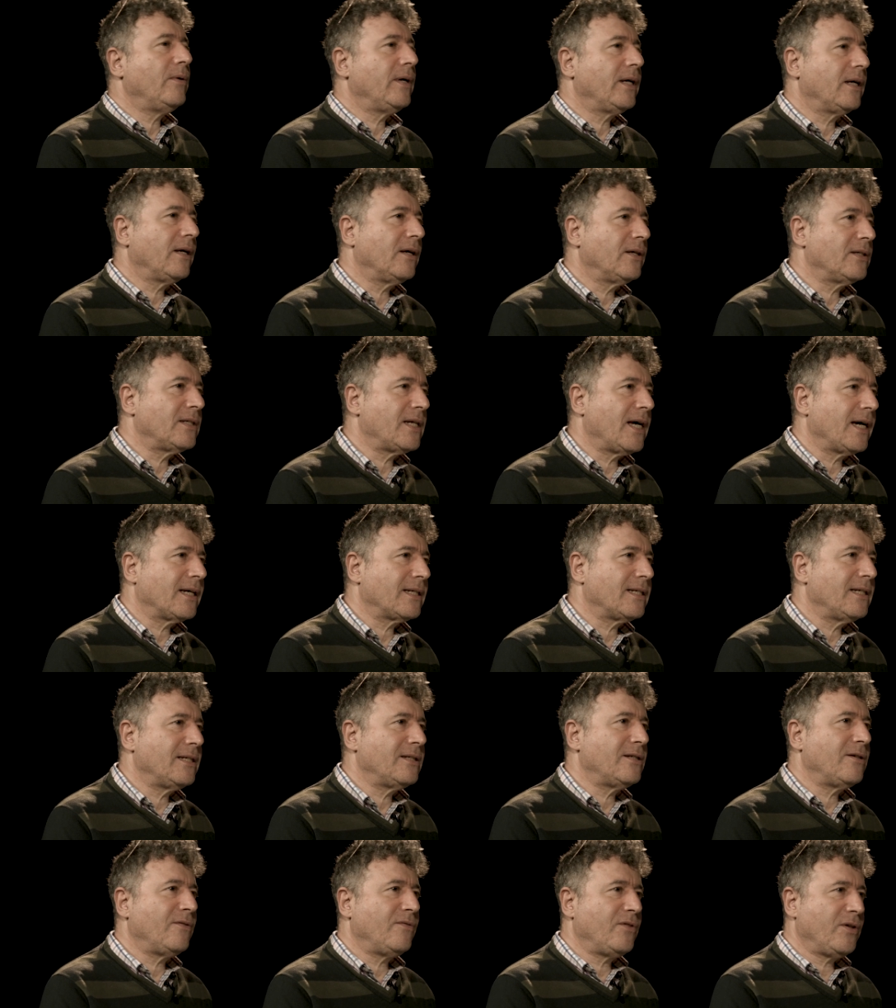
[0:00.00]
we conduct
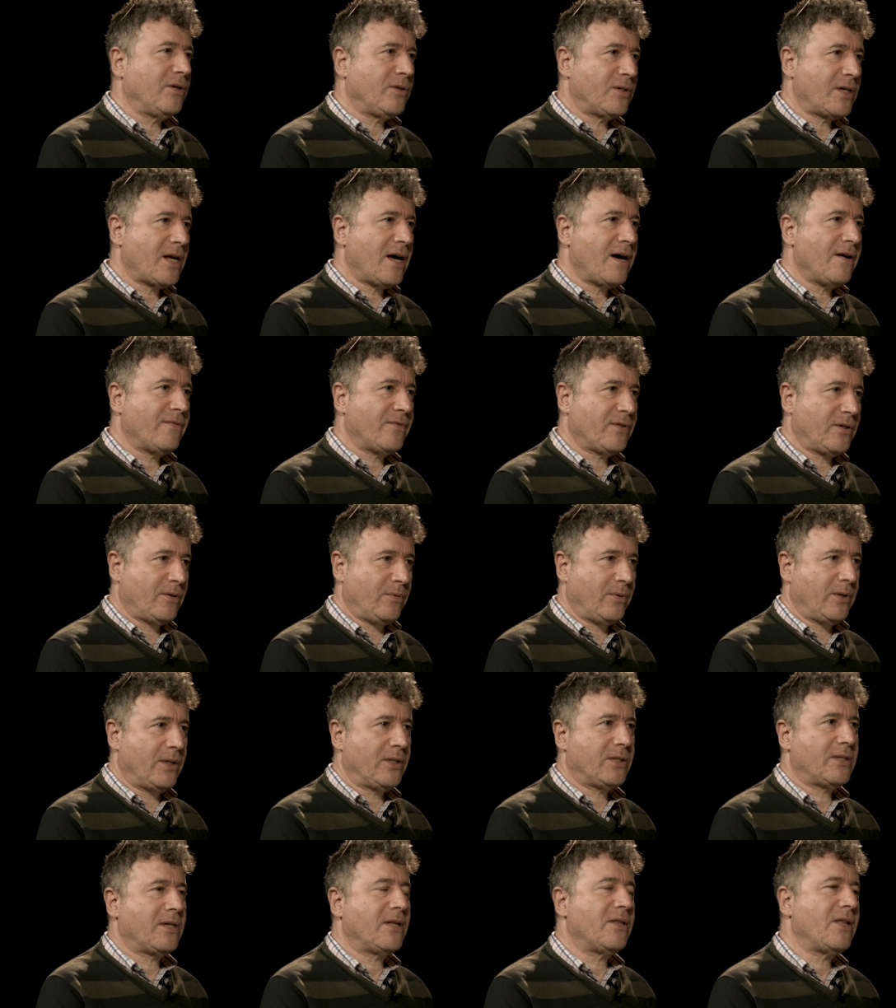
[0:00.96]
interviews
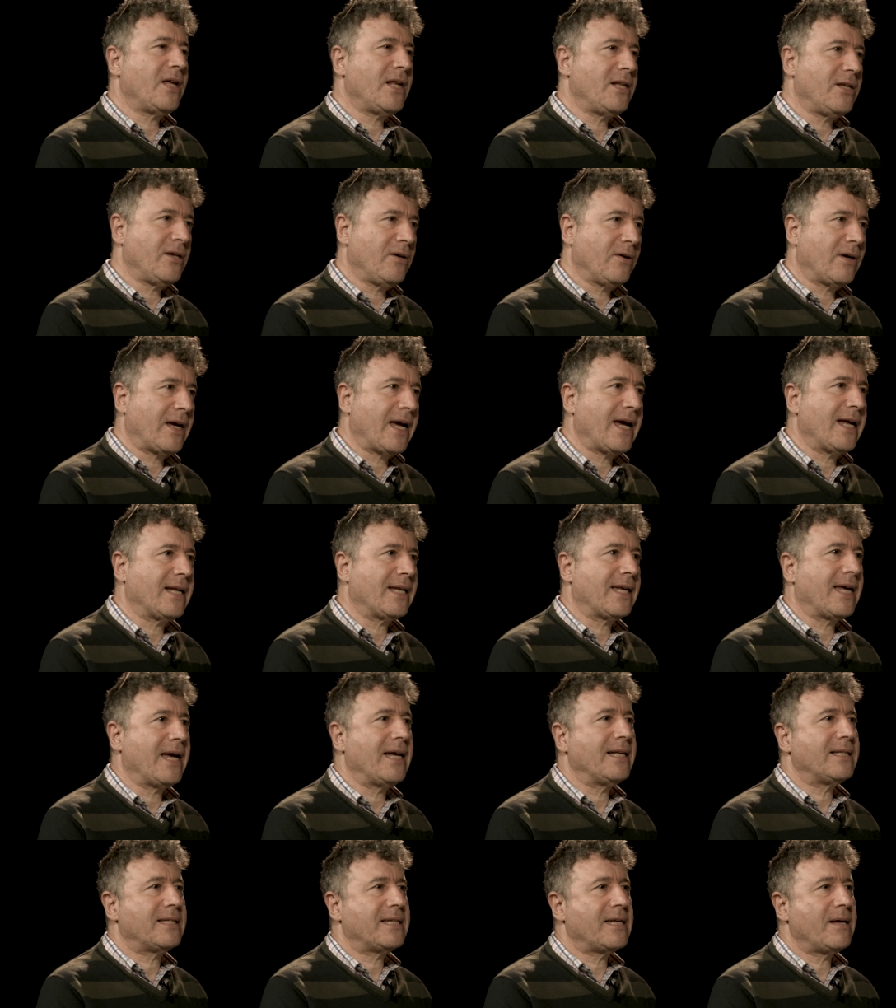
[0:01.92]
afterwards and then you can
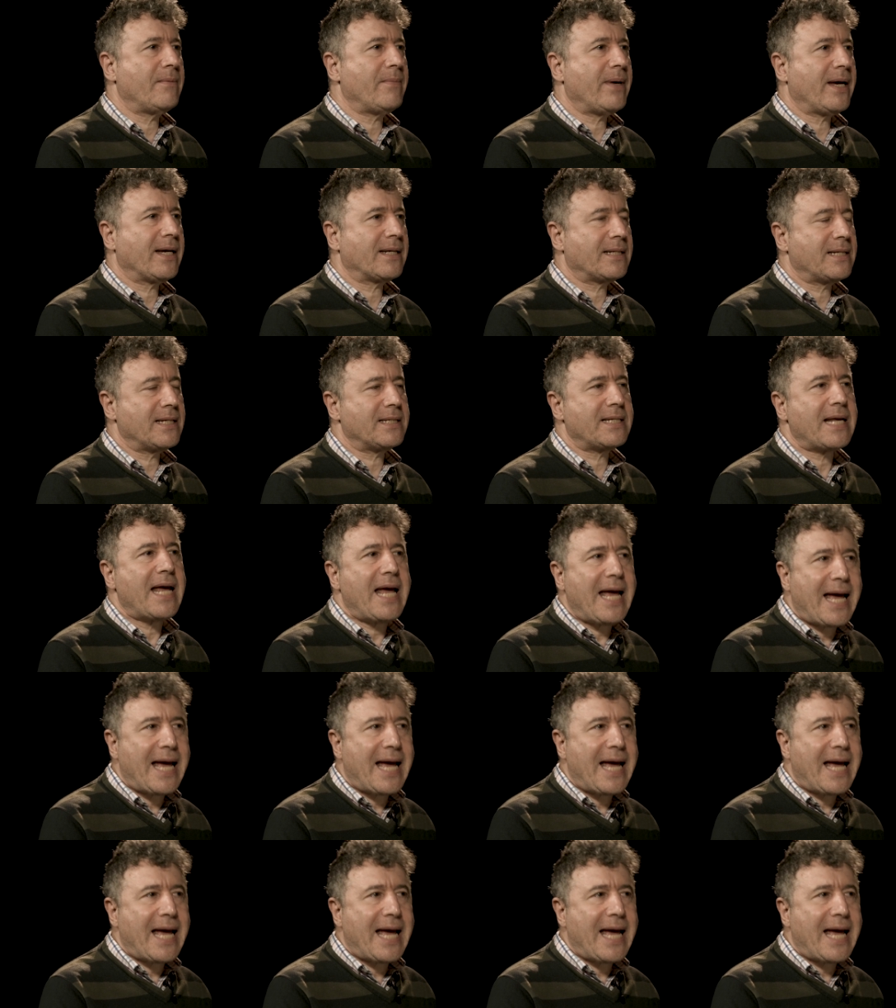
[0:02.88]
get some access.